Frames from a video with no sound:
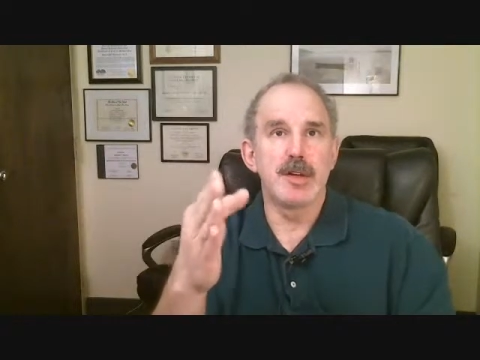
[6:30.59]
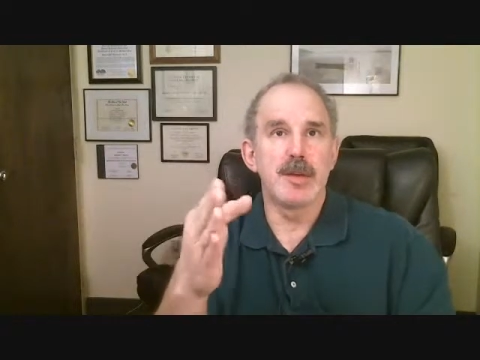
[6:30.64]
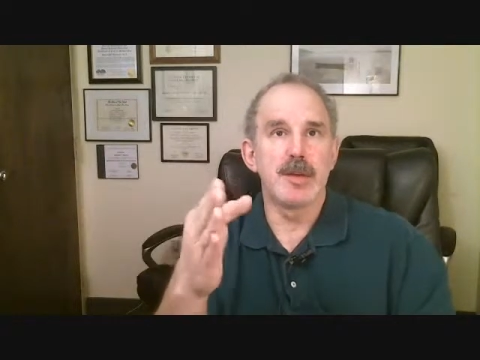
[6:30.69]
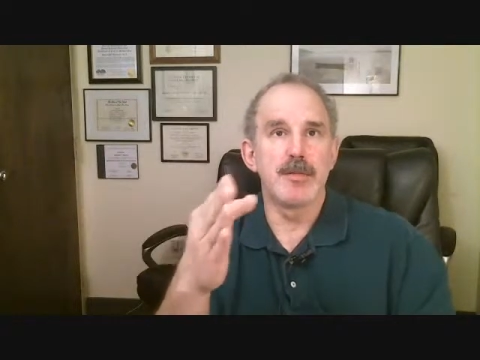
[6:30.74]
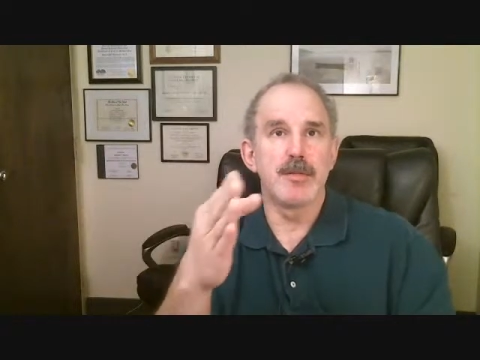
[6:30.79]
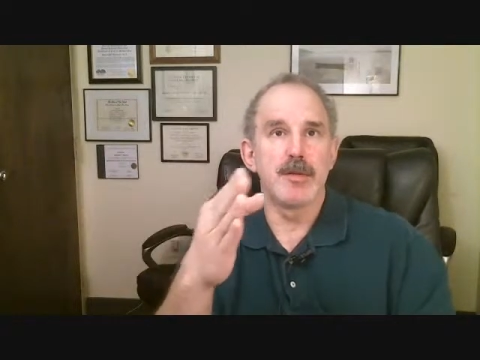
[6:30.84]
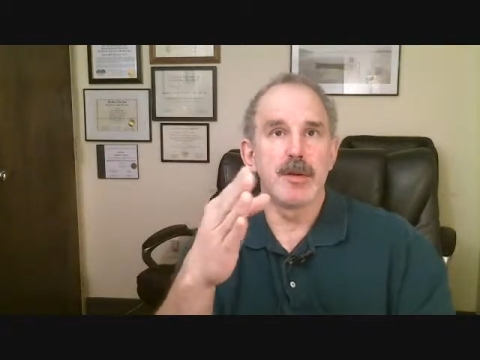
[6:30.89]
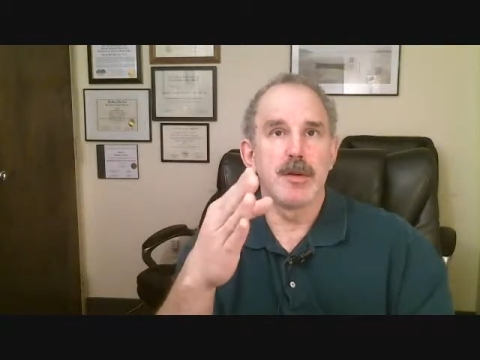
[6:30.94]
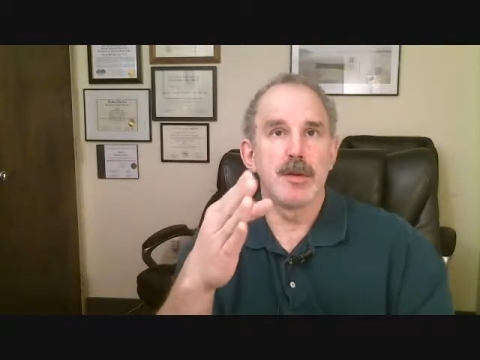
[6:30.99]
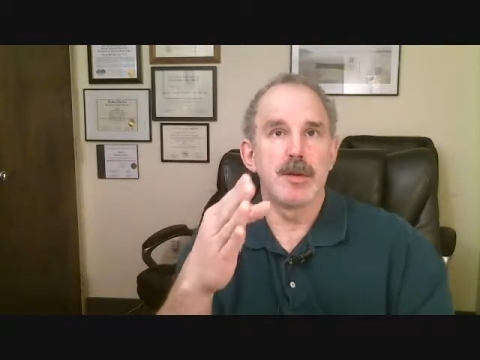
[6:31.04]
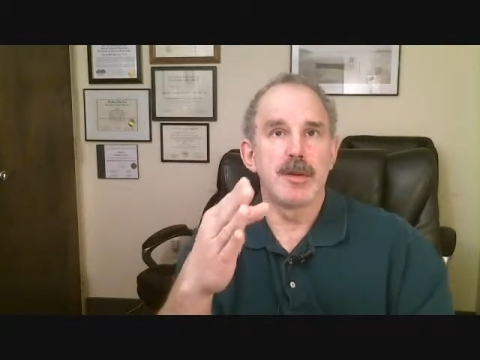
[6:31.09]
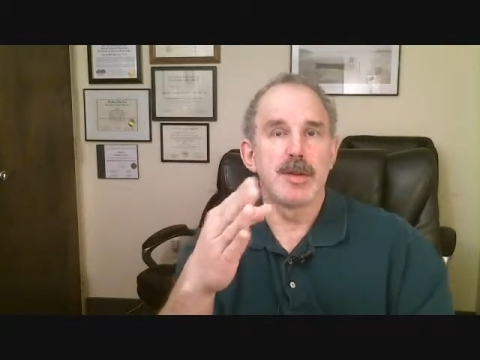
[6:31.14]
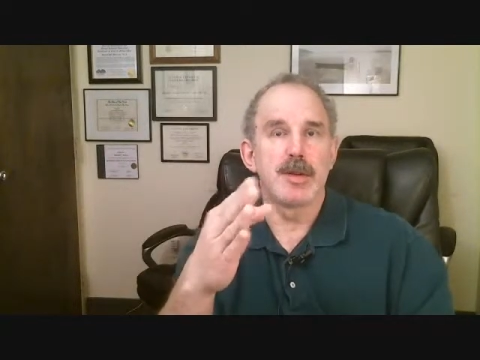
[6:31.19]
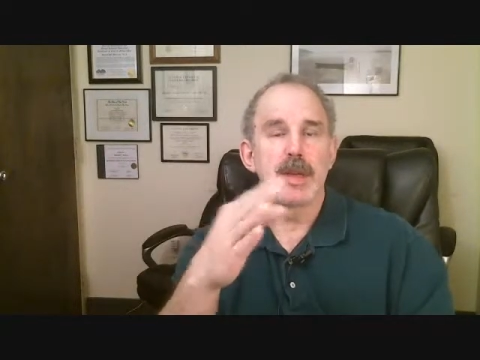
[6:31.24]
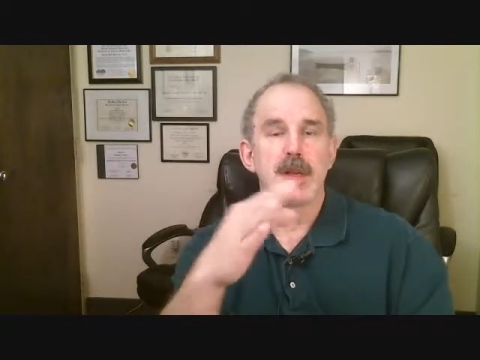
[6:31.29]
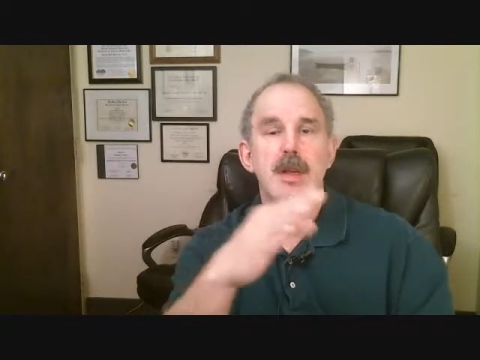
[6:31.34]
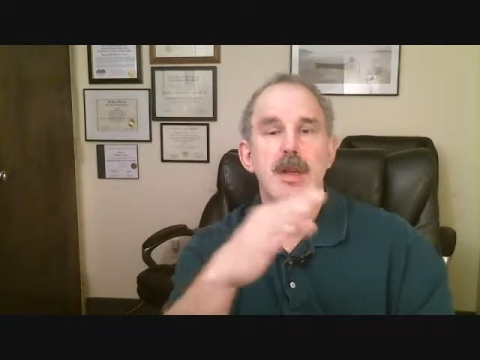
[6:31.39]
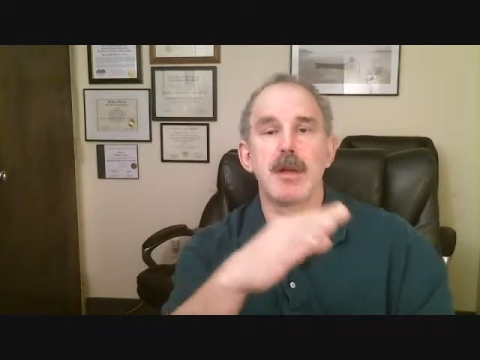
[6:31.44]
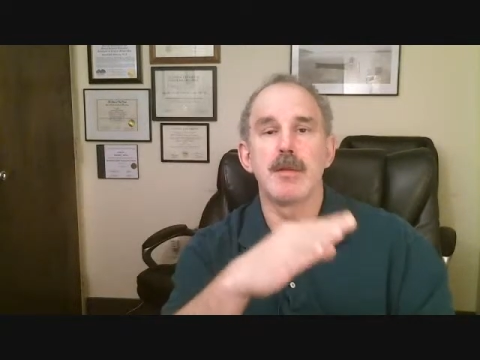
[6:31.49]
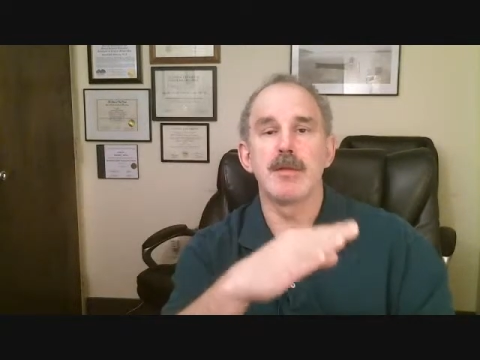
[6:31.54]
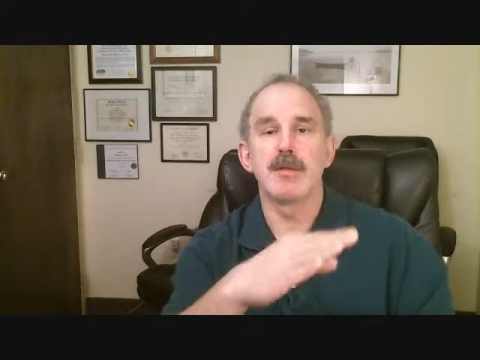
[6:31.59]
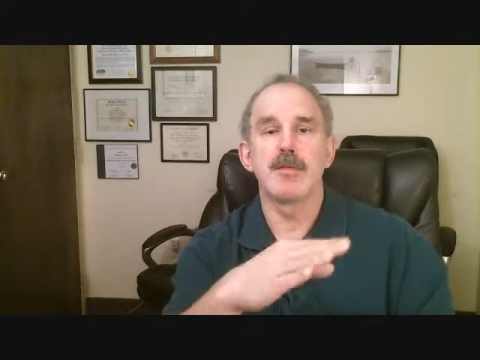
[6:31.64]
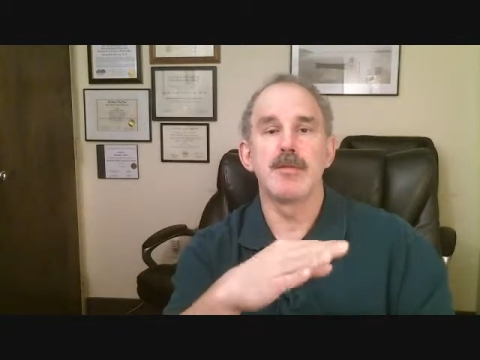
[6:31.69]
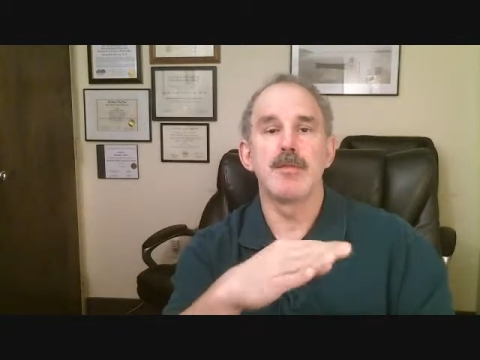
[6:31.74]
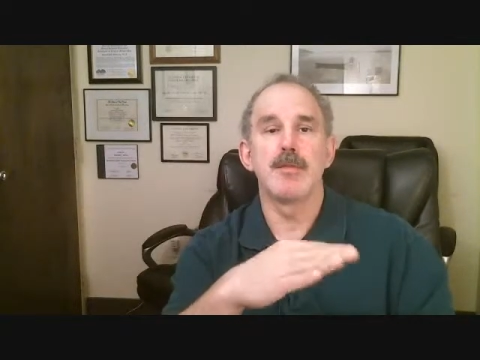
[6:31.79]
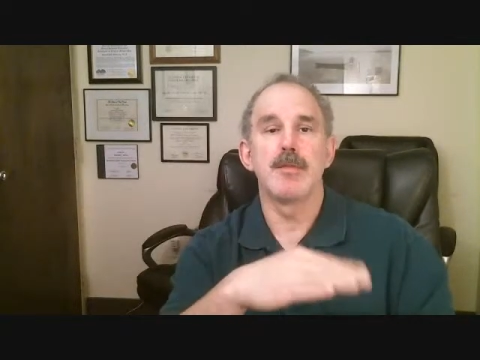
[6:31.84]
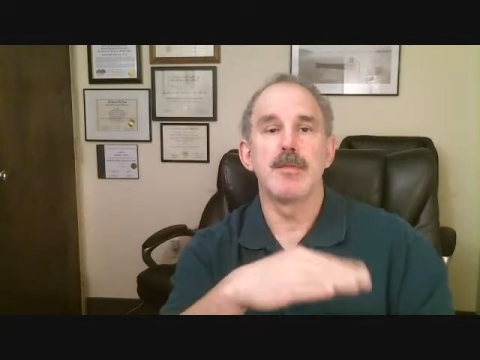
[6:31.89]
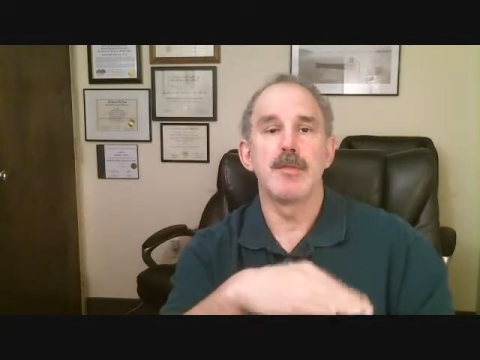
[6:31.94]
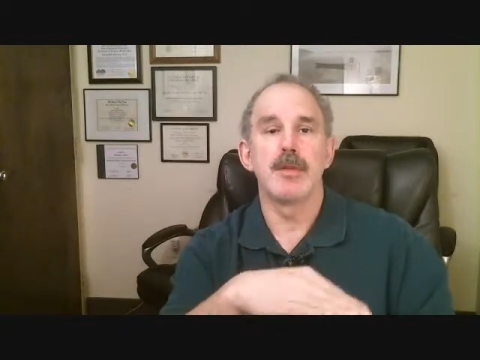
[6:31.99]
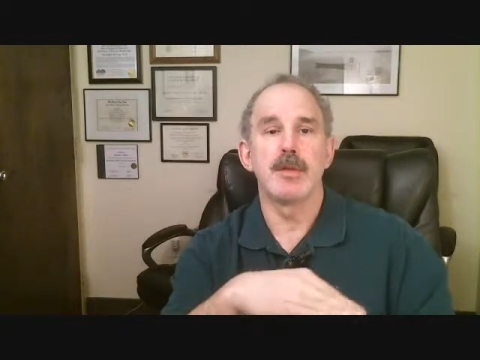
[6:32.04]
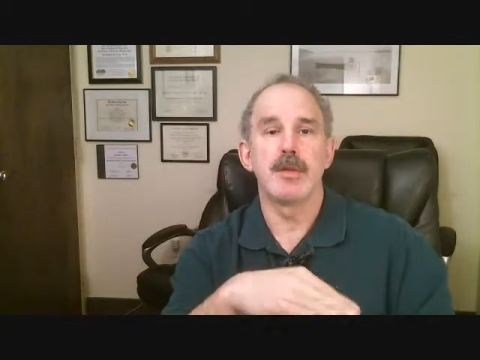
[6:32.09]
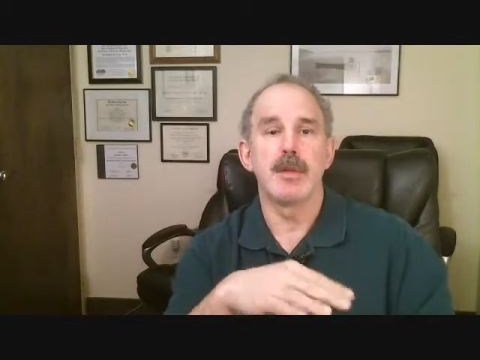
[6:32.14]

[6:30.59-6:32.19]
an approach that comes from a